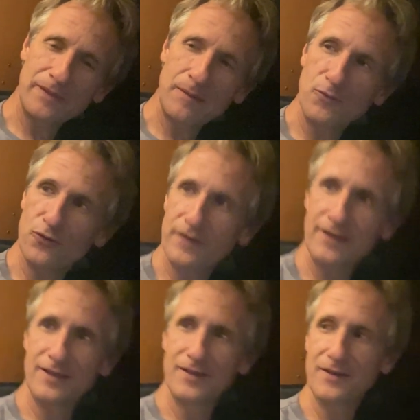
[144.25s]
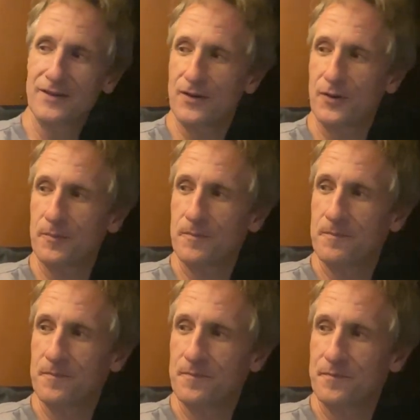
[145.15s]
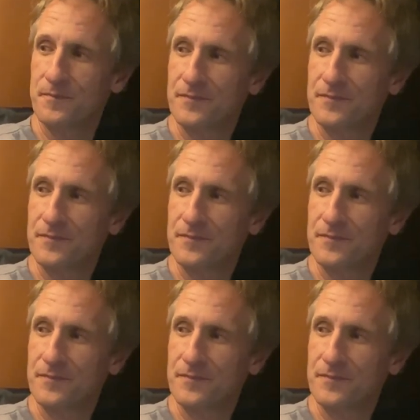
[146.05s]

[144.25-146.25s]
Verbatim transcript: that movie. Um, mm-hmm.